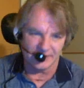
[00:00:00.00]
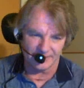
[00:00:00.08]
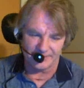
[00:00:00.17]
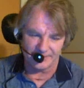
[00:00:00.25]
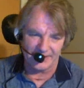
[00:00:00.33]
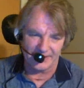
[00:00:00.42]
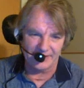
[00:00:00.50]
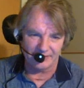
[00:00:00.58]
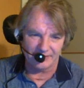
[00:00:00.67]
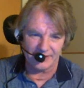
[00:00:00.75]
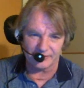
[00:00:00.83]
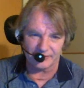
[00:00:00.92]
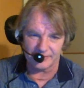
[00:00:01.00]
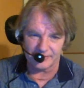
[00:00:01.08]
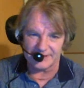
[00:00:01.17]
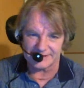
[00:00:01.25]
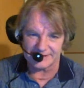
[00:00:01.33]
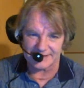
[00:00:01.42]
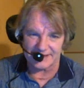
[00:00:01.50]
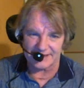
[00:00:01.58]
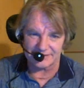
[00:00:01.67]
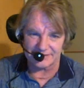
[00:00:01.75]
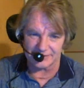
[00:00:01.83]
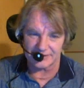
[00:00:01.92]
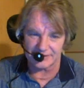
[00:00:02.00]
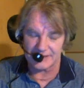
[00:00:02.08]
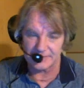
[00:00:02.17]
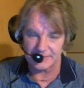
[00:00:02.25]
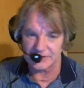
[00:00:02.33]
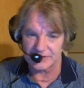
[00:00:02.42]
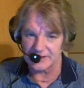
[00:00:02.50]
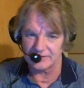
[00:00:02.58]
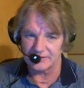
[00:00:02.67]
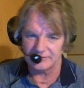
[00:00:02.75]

be ready for me to say, turn the temperature down.